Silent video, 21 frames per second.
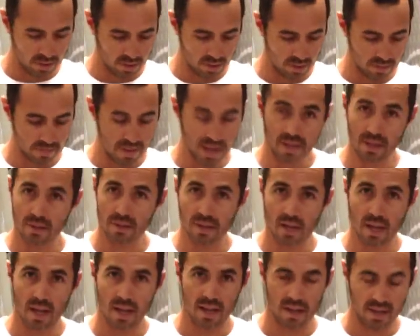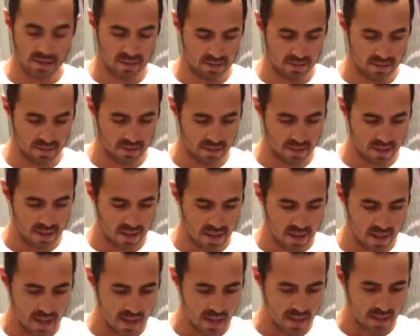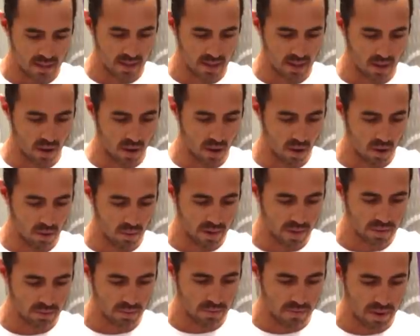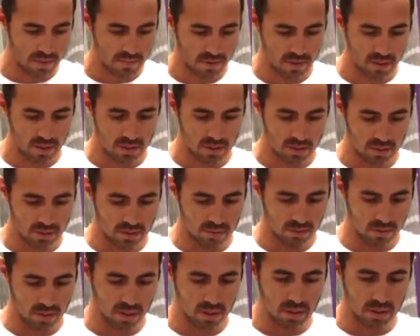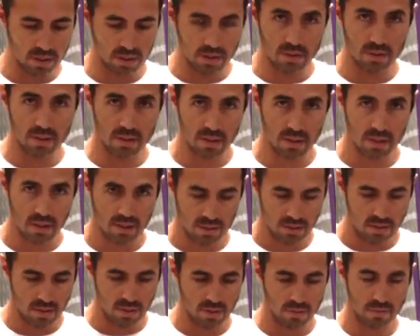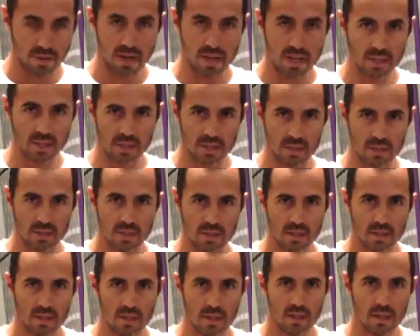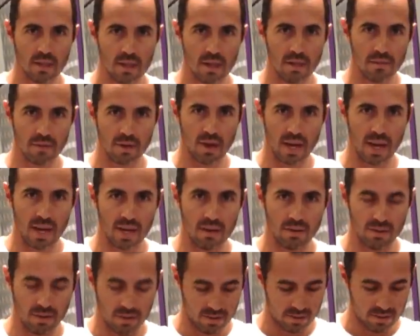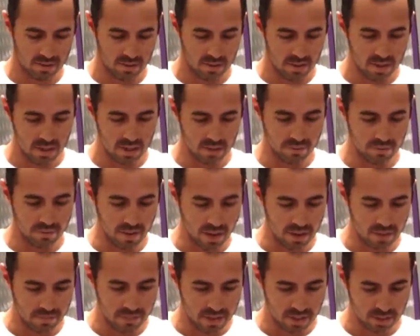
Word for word: you're going to make your cut and then always remember to include 3 inches of your handle in your final